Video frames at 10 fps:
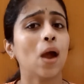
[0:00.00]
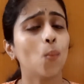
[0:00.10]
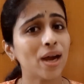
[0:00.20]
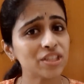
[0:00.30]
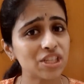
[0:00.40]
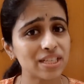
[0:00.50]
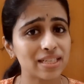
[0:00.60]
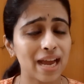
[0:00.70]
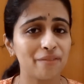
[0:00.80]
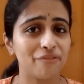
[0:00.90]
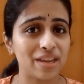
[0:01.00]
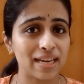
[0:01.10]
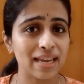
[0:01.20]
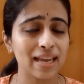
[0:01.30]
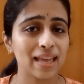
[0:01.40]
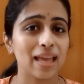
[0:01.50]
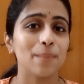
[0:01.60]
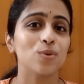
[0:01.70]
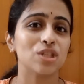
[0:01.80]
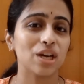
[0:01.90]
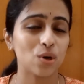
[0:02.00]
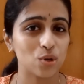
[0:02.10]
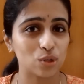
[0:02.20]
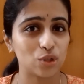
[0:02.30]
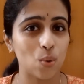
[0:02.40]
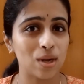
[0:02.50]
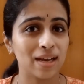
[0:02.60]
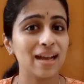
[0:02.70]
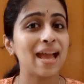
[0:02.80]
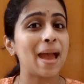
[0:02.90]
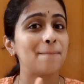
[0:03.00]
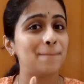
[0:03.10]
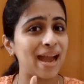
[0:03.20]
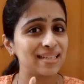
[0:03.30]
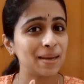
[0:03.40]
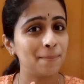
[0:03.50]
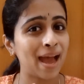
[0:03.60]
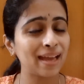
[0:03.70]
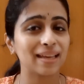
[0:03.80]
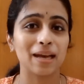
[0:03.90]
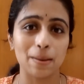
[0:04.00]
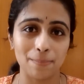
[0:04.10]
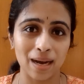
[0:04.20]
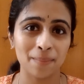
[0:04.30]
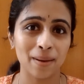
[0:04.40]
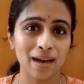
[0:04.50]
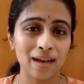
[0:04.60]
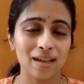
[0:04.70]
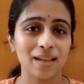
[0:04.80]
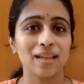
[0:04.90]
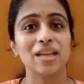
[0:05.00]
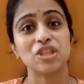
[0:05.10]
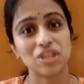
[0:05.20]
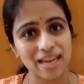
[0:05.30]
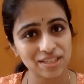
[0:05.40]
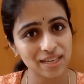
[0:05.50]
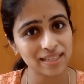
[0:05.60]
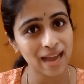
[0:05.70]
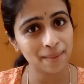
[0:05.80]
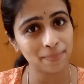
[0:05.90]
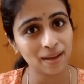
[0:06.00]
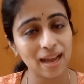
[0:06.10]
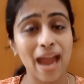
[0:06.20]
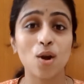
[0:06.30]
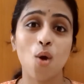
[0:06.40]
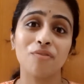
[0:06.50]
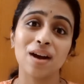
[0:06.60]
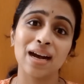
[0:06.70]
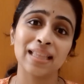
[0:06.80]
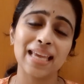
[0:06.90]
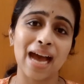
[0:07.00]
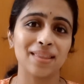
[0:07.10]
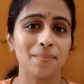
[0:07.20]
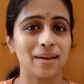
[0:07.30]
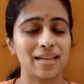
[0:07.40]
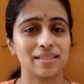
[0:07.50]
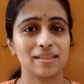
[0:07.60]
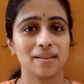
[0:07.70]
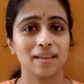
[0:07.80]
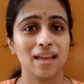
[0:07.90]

Once she is done feeding, put her on your shoulder, pat her back, burp her, change her diaper and offer her the other breast.